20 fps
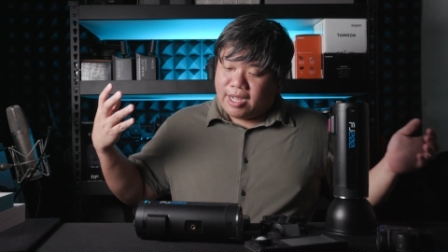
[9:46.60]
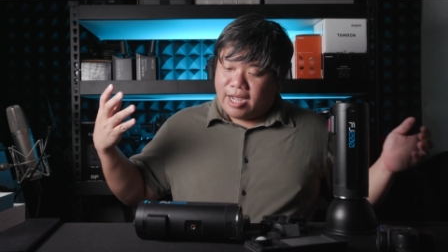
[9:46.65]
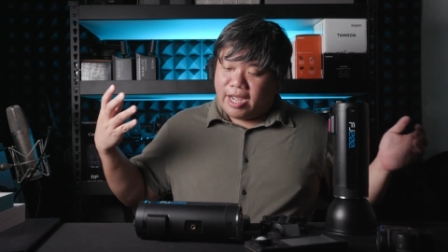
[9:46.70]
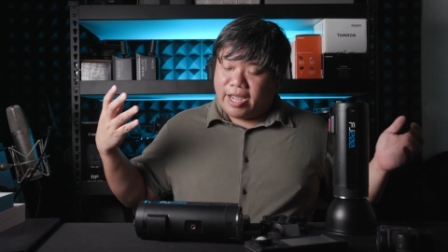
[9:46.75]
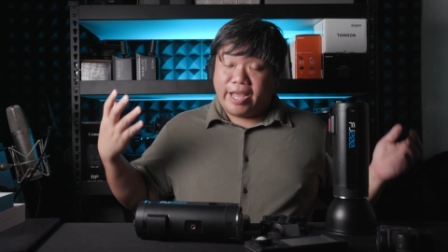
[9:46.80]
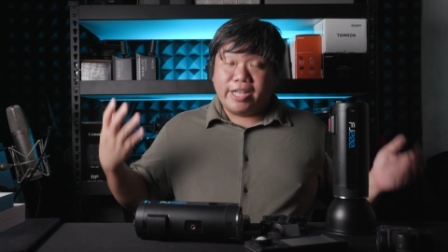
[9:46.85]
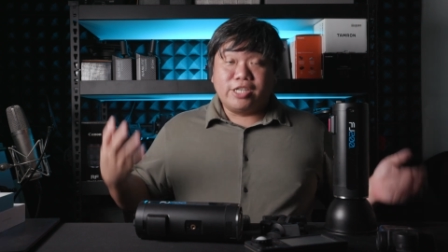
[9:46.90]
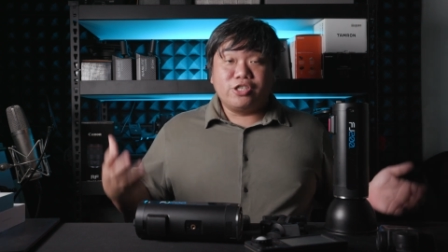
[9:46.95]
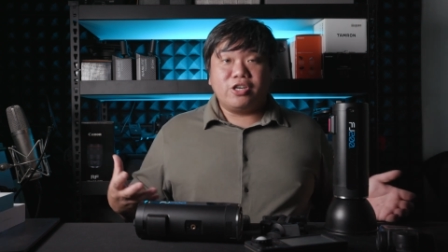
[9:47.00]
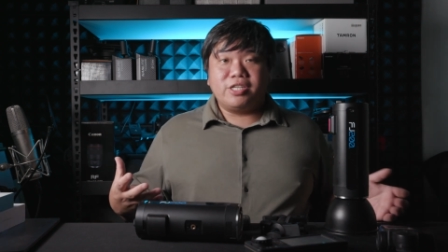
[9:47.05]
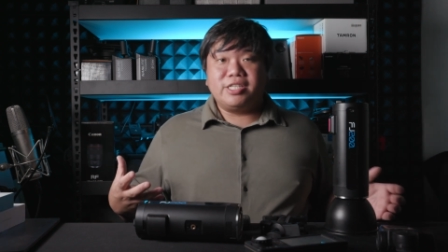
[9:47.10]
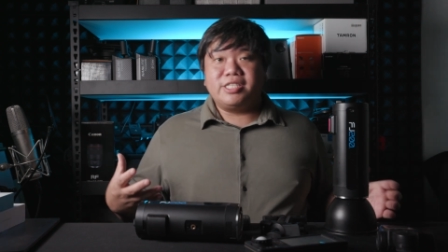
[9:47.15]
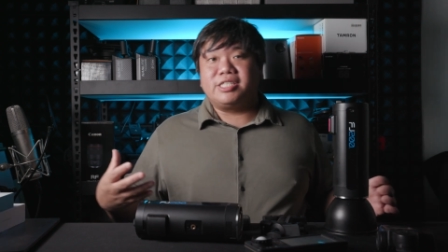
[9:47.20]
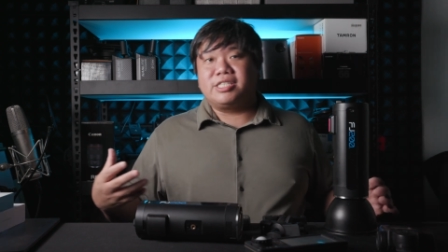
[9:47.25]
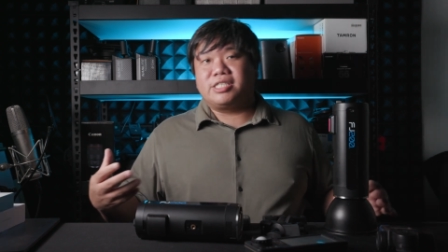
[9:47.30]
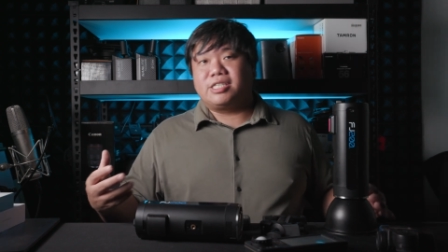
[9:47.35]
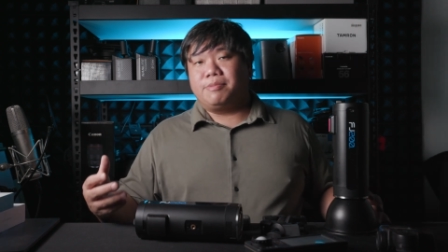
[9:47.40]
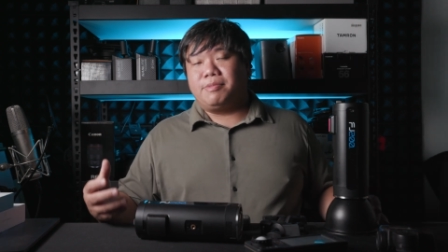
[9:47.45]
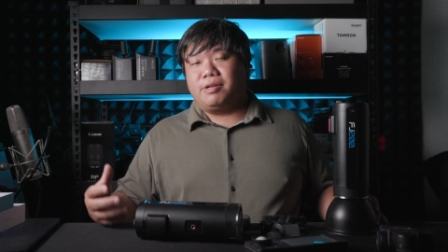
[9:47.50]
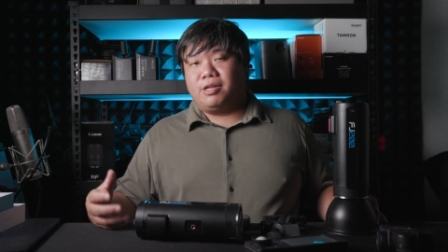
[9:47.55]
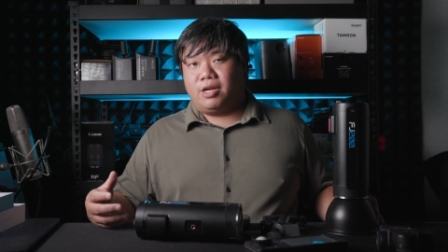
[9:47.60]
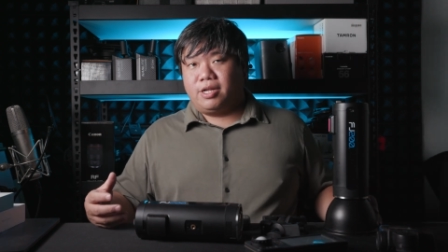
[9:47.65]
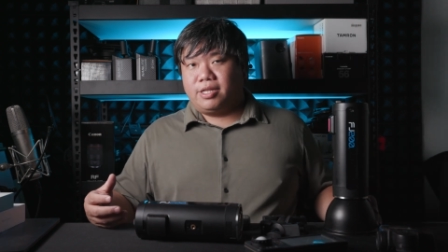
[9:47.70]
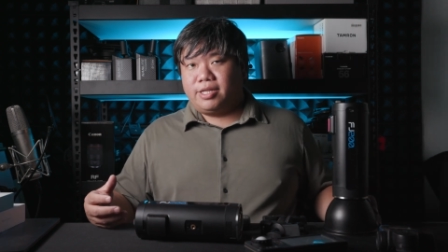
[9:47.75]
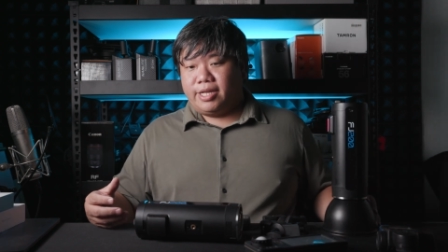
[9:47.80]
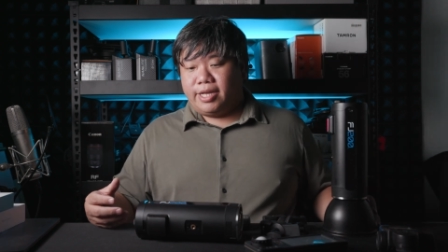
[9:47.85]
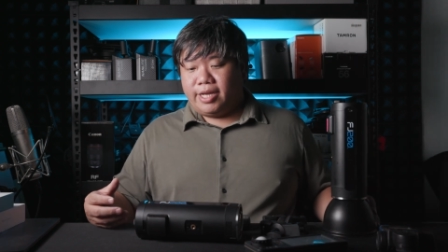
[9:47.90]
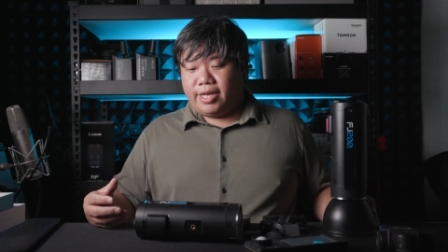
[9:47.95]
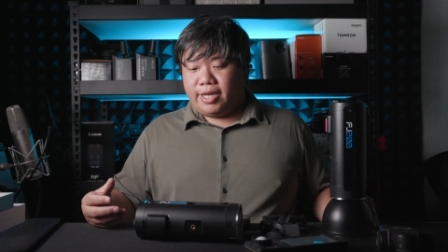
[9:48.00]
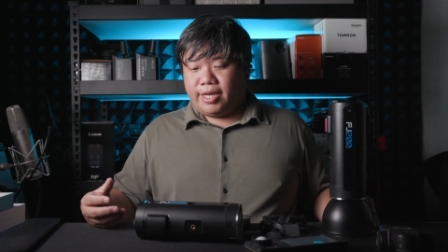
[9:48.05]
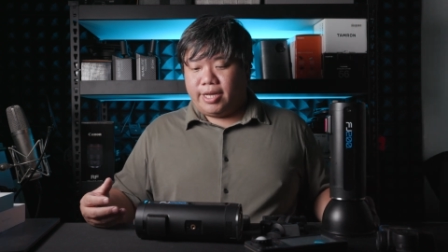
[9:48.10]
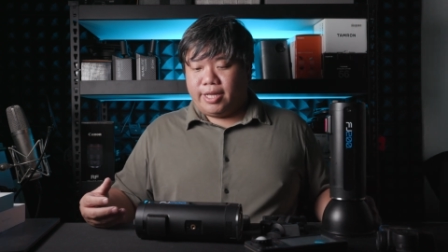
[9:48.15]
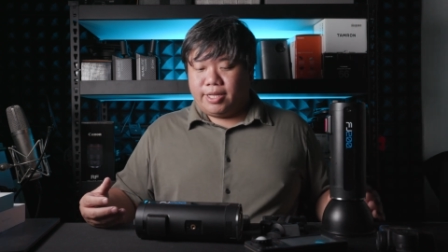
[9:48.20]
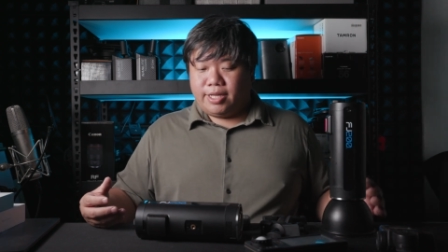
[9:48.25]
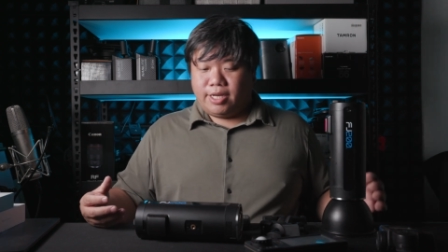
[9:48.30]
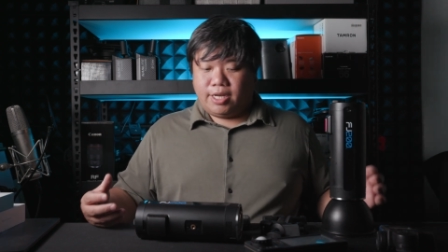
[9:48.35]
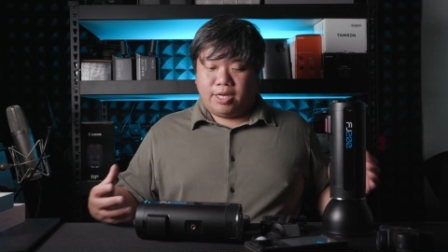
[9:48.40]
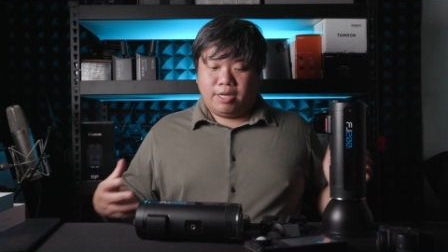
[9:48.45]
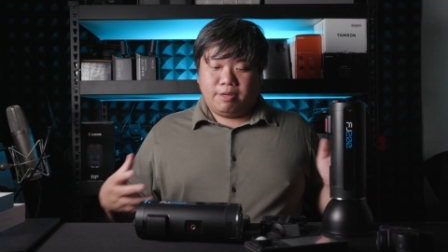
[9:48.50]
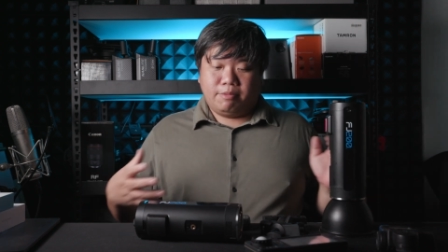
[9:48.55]
I enjoy this system a lot,
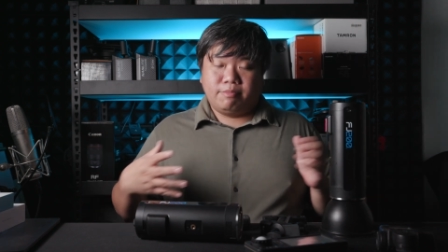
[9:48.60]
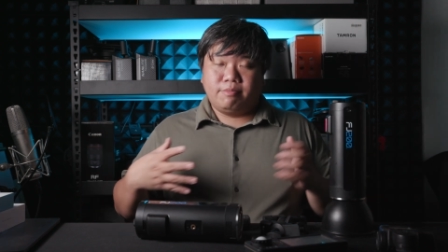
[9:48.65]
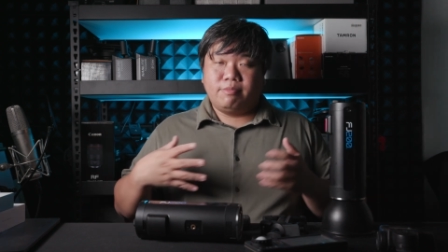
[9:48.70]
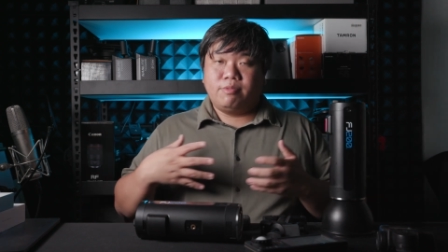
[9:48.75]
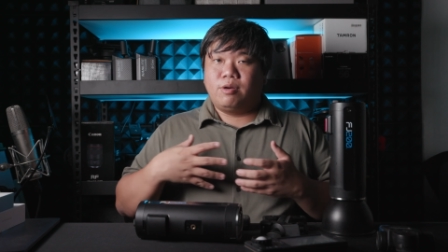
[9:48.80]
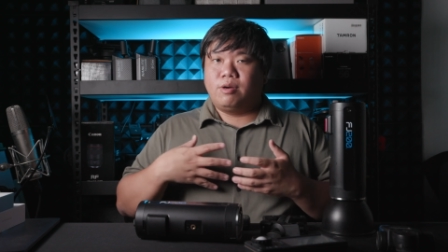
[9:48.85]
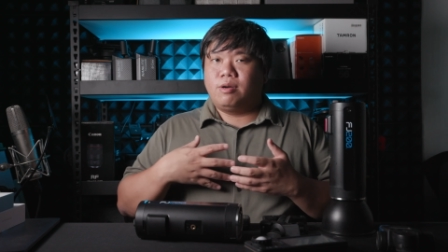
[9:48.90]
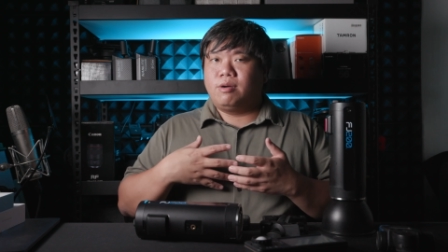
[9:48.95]
and um,